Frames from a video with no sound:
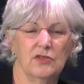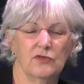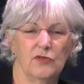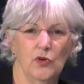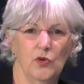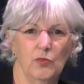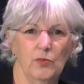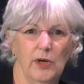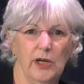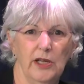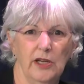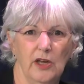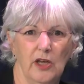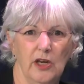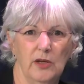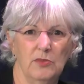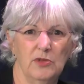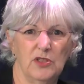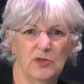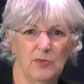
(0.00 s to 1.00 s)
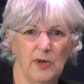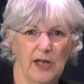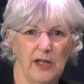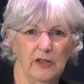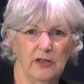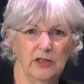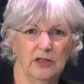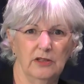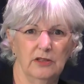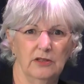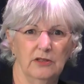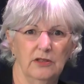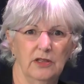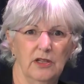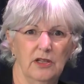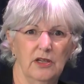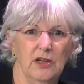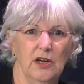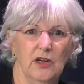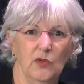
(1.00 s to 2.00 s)
vote by anonymous ballot
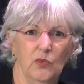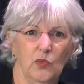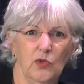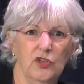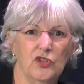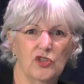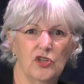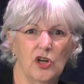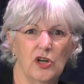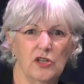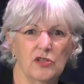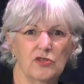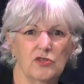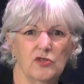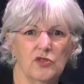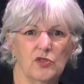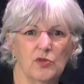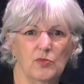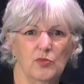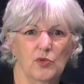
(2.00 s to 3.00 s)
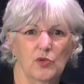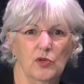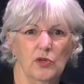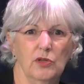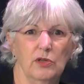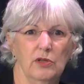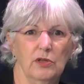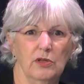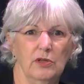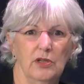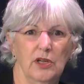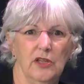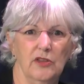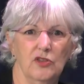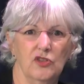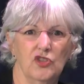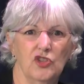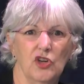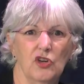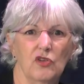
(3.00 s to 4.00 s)
on which cause to support, and
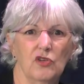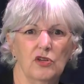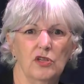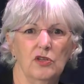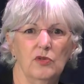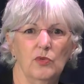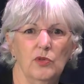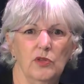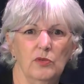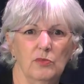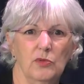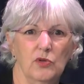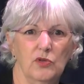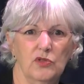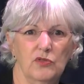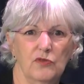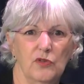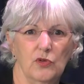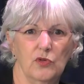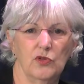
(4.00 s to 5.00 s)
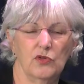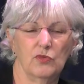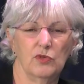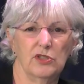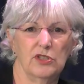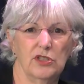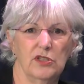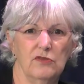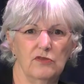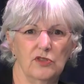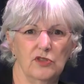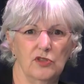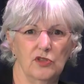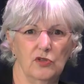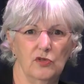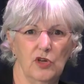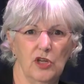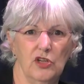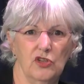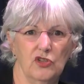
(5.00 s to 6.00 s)
the charity with the most votes receives the
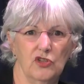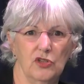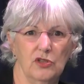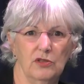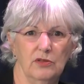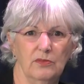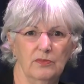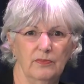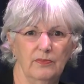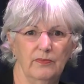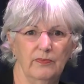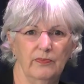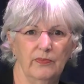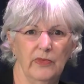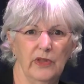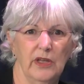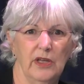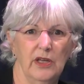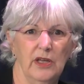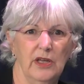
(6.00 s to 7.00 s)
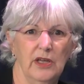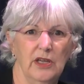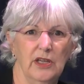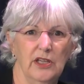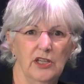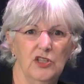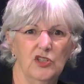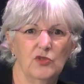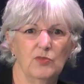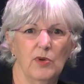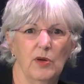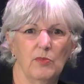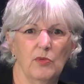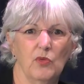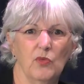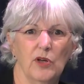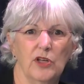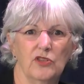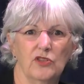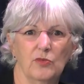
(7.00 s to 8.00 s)
donation. Each member
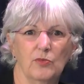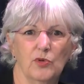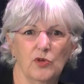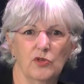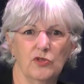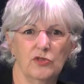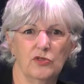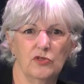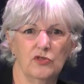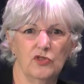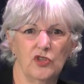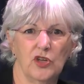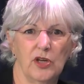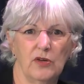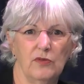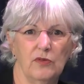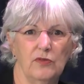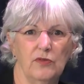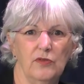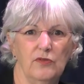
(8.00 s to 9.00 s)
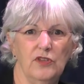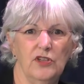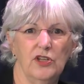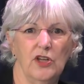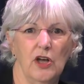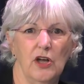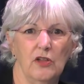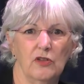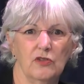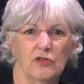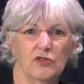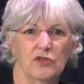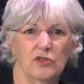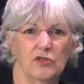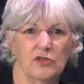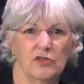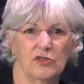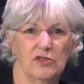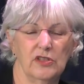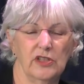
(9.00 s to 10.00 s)
writes a personal check for $50 to
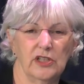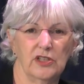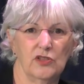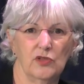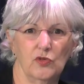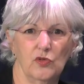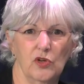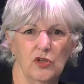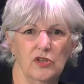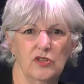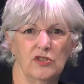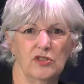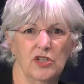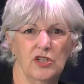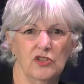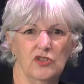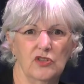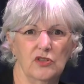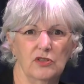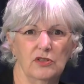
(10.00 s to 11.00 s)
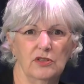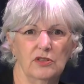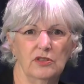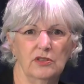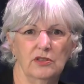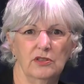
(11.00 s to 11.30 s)
the selected organization.